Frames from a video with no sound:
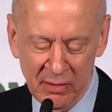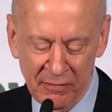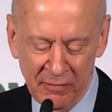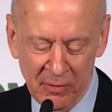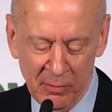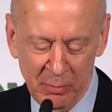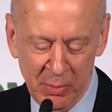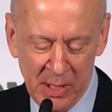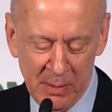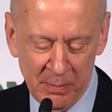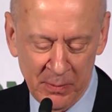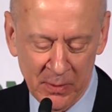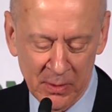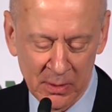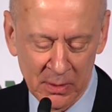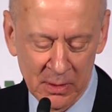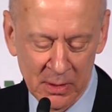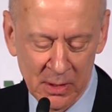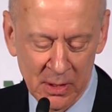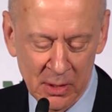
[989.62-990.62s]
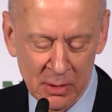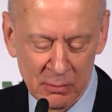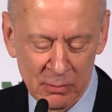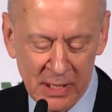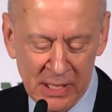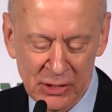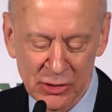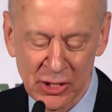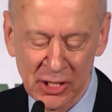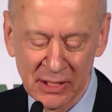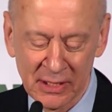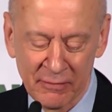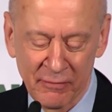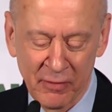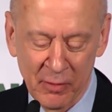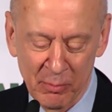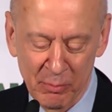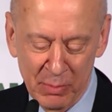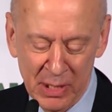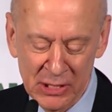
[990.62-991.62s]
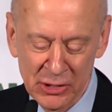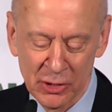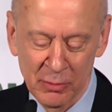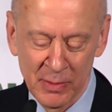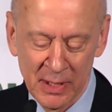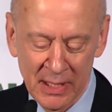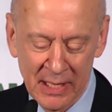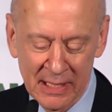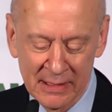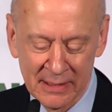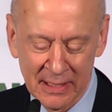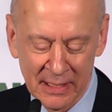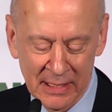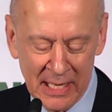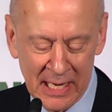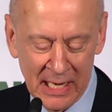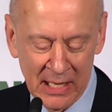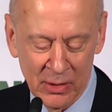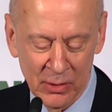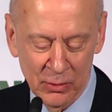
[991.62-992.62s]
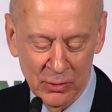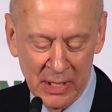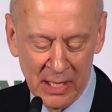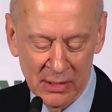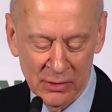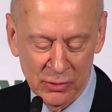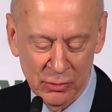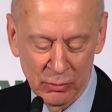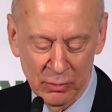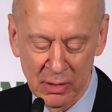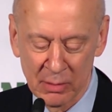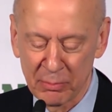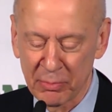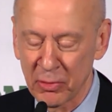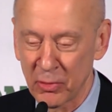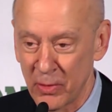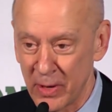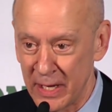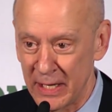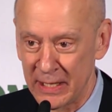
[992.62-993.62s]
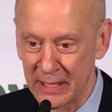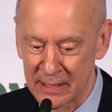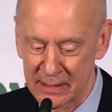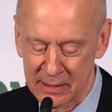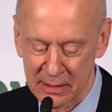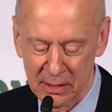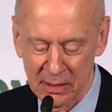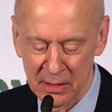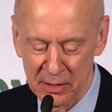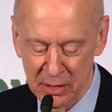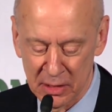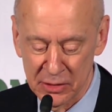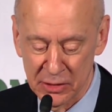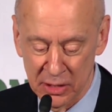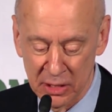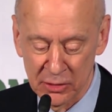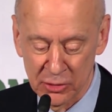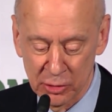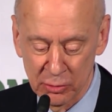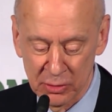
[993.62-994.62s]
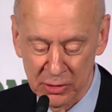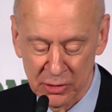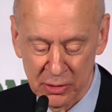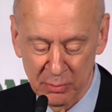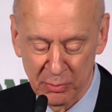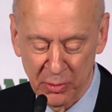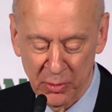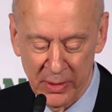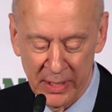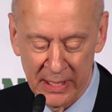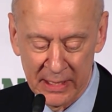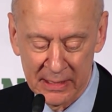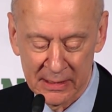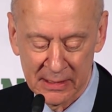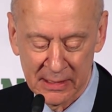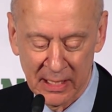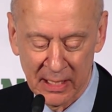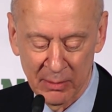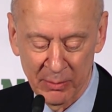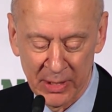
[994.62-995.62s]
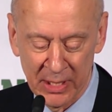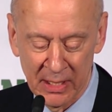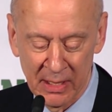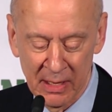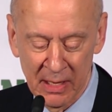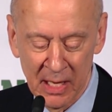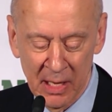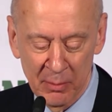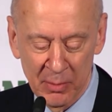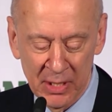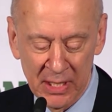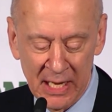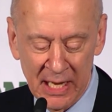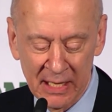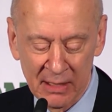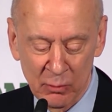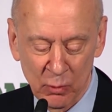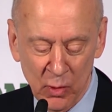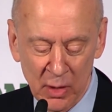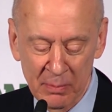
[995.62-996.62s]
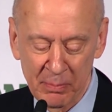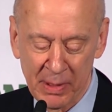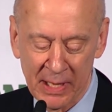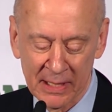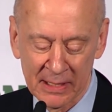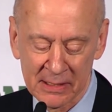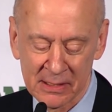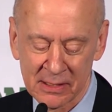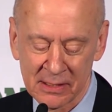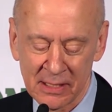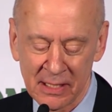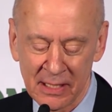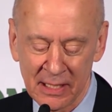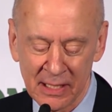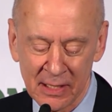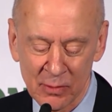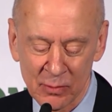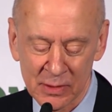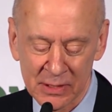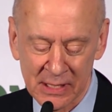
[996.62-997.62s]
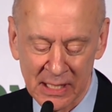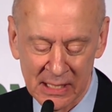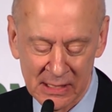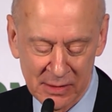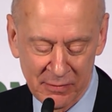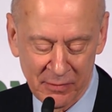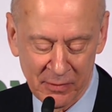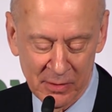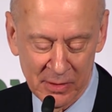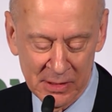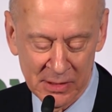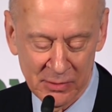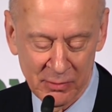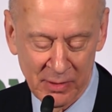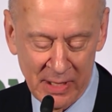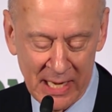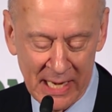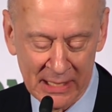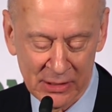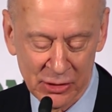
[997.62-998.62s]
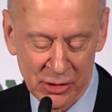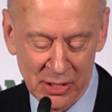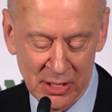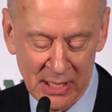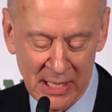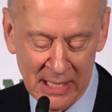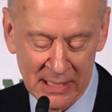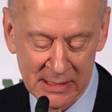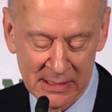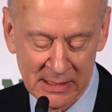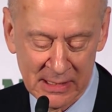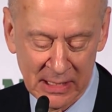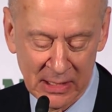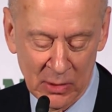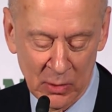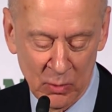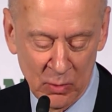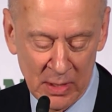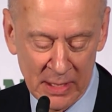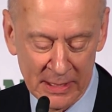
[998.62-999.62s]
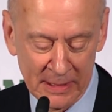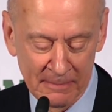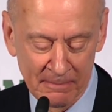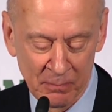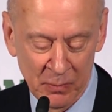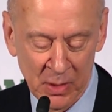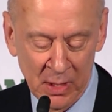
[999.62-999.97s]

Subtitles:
different people, ranging from Benjamin Netanyahu down to an employee, a Jewish employee at a settlement. But not one Palestinian was asked for his reaction, not a single one.